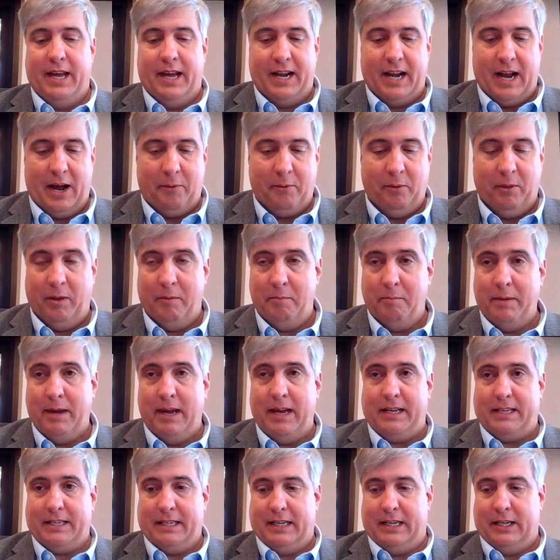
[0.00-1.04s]
and I will
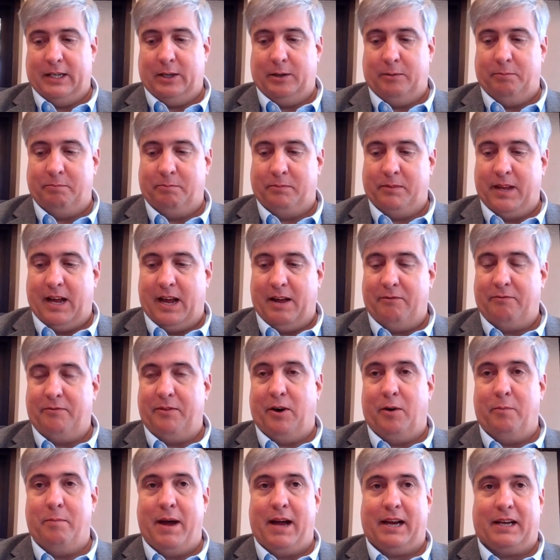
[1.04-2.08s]
admit I
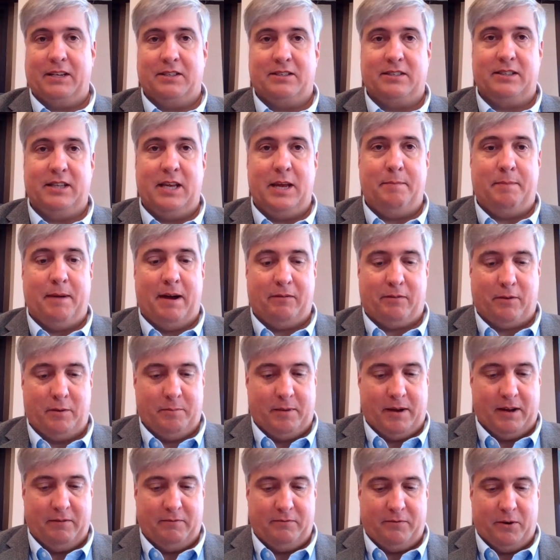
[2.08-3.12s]
fell back asleep after
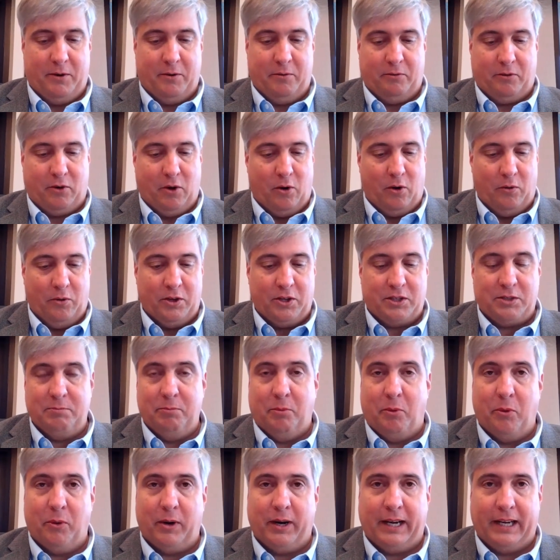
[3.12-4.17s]
my phone call this
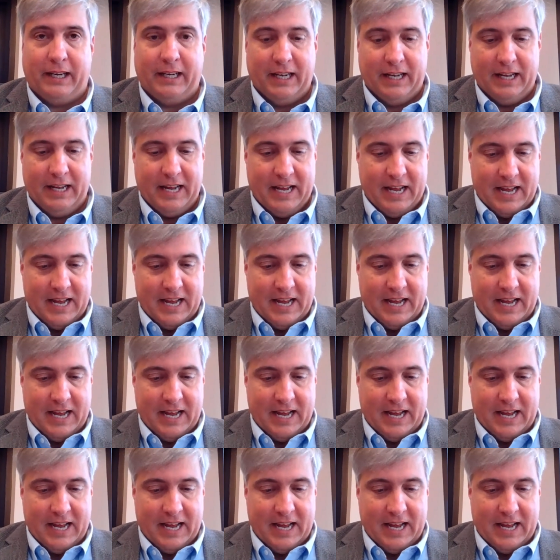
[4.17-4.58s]
morning.